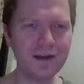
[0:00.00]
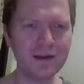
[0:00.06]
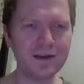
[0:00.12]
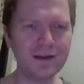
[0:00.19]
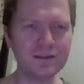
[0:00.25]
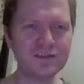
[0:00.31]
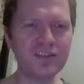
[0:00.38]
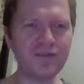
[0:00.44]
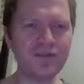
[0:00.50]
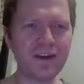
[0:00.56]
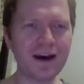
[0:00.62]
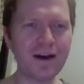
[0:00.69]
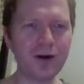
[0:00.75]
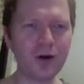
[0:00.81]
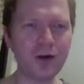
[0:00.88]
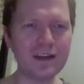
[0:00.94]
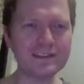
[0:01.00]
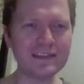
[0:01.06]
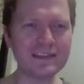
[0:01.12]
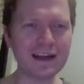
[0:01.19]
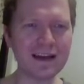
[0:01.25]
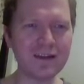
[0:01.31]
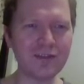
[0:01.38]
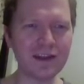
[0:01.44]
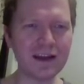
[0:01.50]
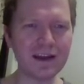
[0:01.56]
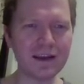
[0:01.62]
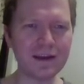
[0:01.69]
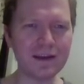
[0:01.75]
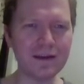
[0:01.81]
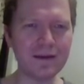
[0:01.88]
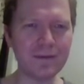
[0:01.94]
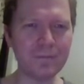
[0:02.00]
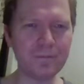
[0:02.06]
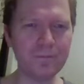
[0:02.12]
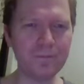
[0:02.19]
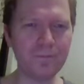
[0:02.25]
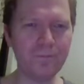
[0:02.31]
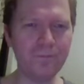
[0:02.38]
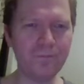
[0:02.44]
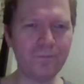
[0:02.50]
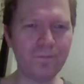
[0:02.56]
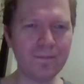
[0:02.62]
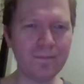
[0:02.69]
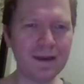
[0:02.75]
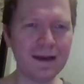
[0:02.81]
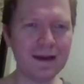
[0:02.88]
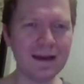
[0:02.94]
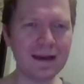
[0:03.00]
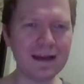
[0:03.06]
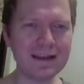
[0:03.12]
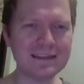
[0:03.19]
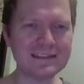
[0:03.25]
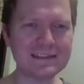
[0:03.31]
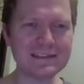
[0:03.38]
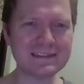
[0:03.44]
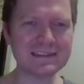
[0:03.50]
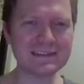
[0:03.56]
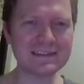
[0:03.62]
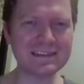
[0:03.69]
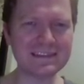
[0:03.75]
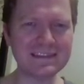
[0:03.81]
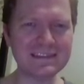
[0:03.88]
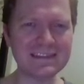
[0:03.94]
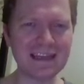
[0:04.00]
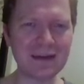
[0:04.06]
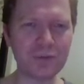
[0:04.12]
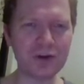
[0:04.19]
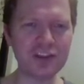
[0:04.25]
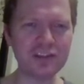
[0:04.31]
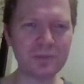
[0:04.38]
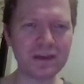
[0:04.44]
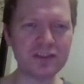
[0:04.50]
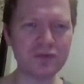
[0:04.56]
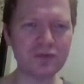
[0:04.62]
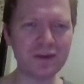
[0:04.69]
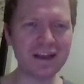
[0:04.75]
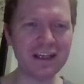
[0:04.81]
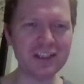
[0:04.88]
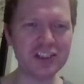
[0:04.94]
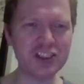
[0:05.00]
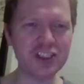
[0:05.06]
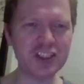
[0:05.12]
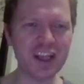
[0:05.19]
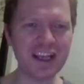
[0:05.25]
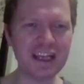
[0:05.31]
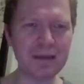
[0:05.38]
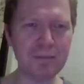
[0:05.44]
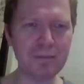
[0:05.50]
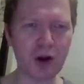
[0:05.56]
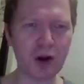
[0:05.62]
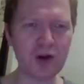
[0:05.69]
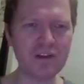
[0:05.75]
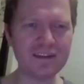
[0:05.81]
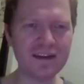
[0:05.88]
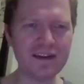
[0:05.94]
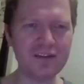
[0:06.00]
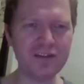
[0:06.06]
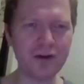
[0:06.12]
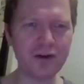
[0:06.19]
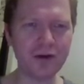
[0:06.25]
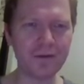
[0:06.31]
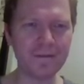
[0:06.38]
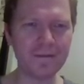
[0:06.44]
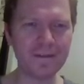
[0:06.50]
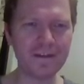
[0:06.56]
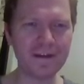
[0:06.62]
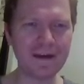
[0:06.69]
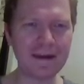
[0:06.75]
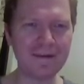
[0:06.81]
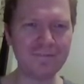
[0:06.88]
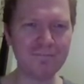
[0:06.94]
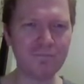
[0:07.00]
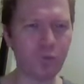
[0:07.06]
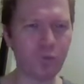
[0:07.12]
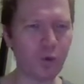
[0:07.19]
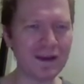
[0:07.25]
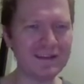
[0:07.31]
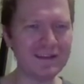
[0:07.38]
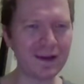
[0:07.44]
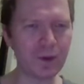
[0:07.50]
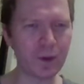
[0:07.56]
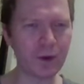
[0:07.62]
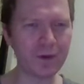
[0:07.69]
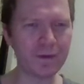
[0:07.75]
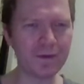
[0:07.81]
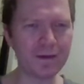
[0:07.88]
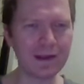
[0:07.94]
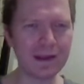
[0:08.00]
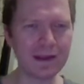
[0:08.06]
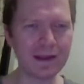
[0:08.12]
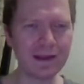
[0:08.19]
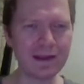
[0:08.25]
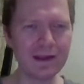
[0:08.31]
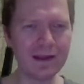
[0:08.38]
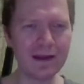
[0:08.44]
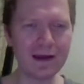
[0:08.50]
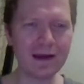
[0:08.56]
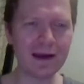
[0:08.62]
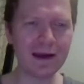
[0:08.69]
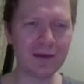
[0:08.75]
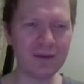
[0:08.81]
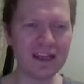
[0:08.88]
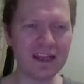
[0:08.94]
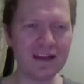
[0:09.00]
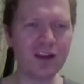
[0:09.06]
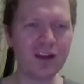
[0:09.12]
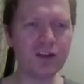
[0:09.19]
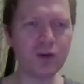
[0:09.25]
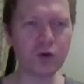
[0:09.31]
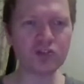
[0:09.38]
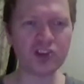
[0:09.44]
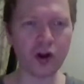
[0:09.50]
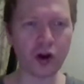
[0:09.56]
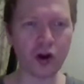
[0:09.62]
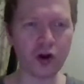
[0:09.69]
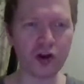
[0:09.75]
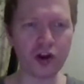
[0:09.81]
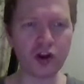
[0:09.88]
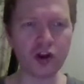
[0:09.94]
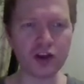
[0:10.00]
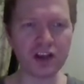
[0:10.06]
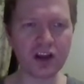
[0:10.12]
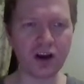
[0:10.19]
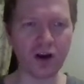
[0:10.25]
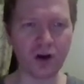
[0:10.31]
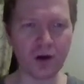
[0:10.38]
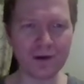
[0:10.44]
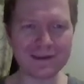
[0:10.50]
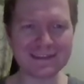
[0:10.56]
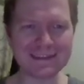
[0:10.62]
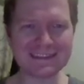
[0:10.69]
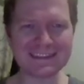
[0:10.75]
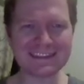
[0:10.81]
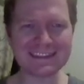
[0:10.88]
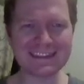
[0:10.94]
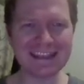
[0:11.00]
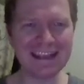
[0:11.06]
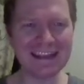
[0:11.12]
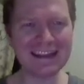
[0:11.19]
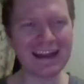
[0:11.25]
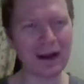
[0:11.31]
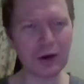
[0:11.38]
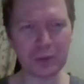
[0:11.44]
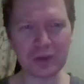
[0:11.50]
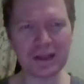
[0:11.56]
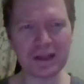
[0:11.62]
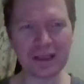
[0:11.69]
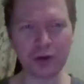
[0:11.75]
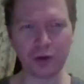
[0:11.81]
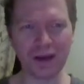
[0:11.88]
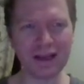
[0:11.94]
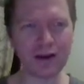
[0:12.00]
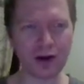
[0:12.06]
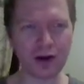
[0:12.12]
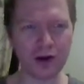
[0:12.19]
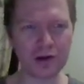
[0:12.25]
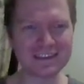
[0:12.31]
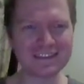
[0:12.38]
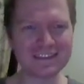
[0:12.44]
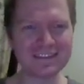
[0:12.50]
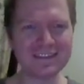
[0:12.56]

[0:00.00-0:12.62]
So Defile, it's kind of like it's sandwiched between Shady Bartender and Void Terror. I mean, those are good cards. they aren't really great cards.